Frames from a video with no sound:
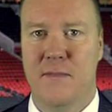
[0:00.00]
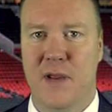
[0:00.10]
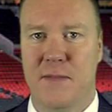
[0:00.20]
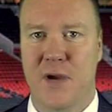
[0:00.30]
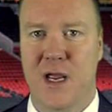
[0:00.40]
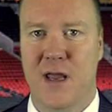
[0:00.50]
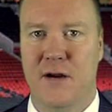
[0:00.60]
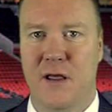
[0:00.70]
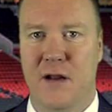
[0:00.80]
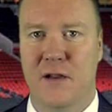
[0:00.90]
making my
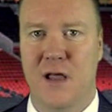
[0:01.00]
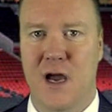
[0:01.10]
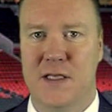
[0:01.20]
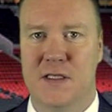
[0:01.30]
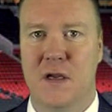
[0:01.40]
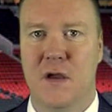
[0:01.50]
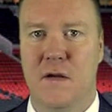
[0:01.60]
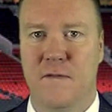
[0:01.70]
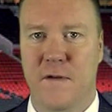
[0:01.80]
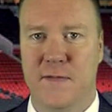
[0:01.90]
$100 clients
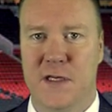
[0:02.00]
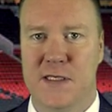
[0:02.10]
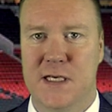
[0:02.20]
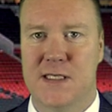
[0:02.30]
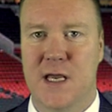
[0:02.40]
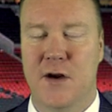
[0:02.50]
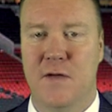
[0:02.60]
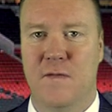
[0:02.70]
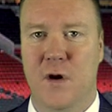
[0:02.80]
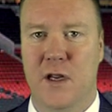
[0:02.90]

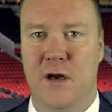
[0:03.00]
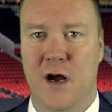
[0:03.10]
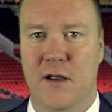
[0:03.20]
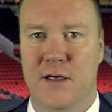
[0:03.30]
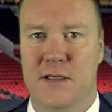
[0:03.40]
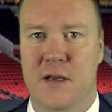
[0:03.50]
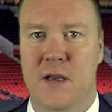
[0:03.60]
$5,640.